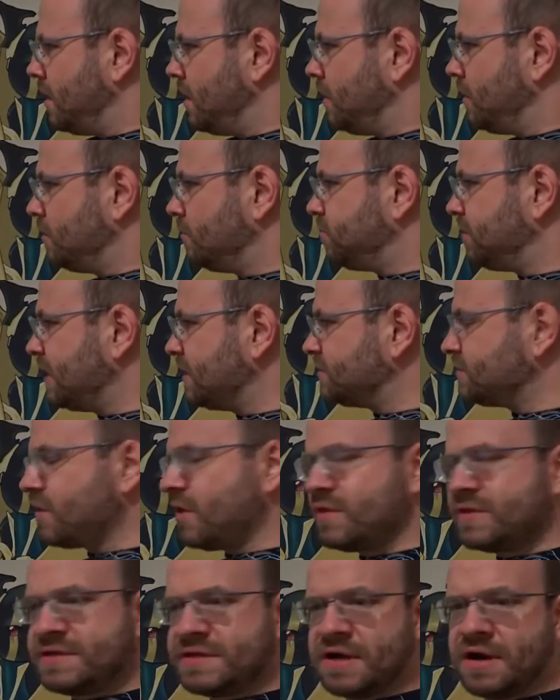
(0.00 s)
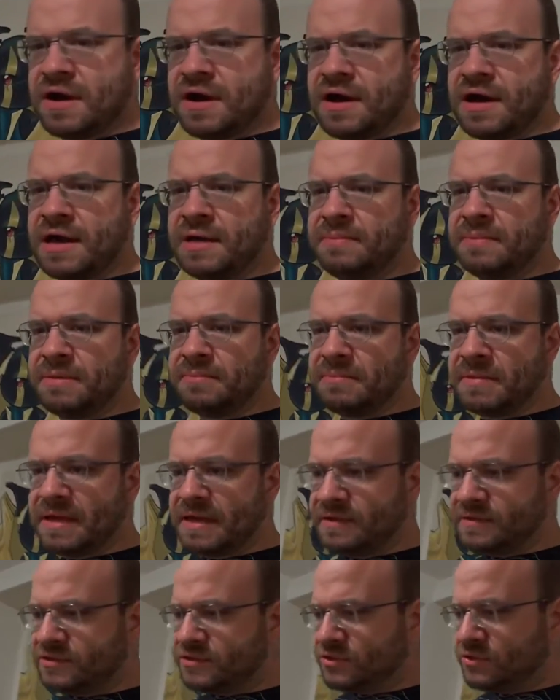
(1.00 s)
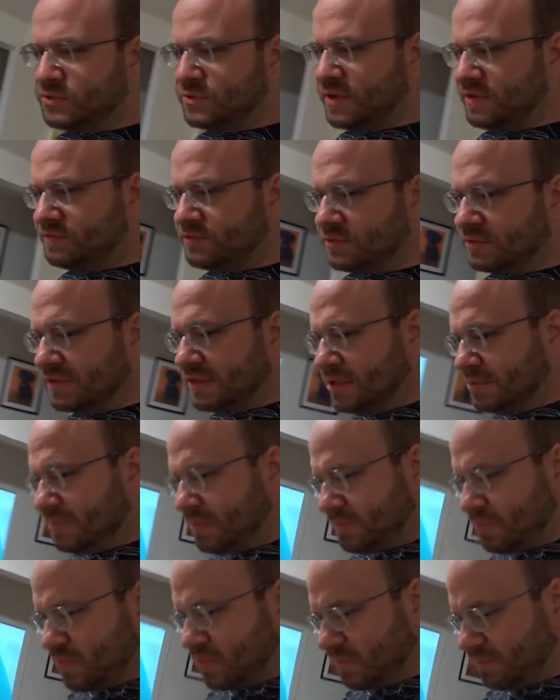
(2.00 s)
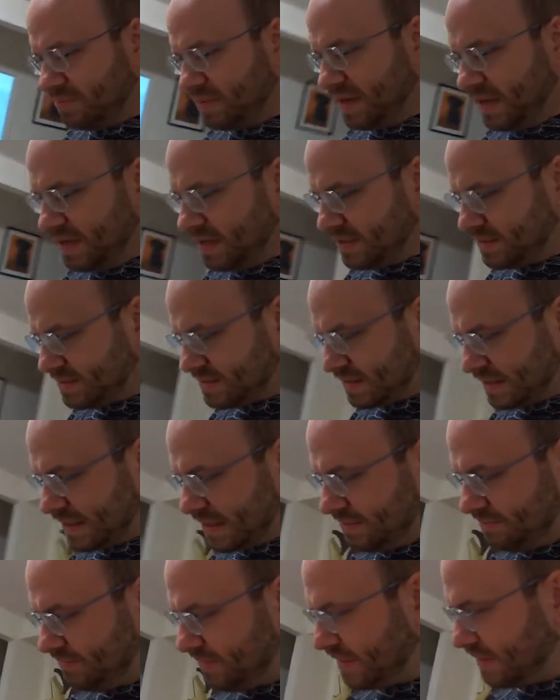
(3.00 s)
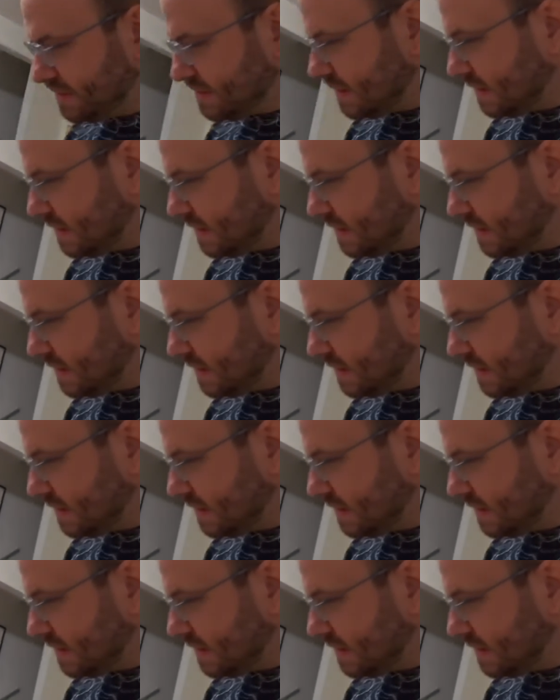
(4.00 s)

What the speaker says: your place all the time, it gives you a little bit more impetus to keep things a